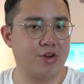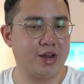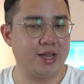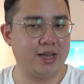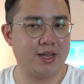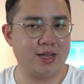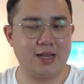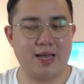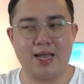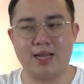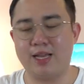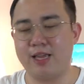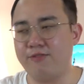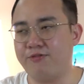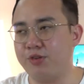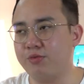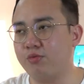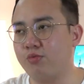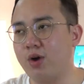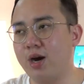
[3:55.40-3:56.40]
ringgit, and
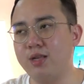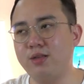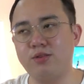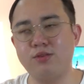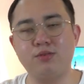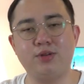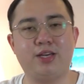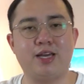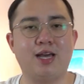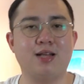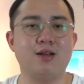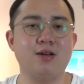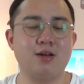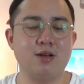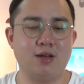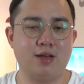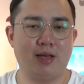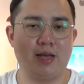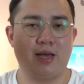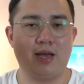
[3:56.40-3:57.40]
if you want to get
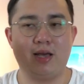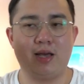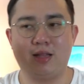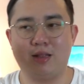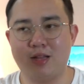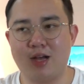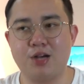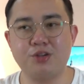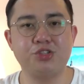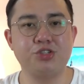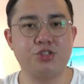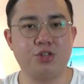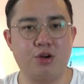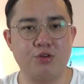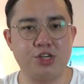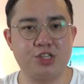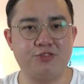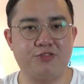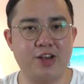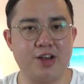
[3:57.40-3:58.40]
a larger
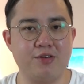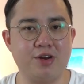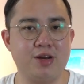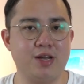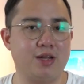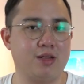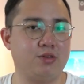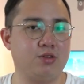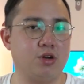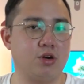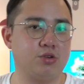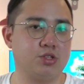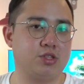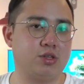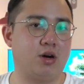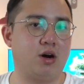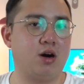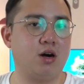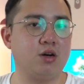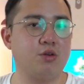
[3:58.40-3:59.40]
storage variant, it goes
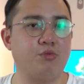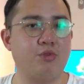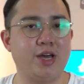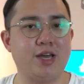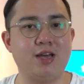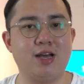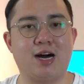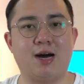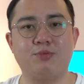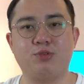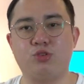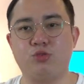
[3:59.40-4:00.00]
all the way up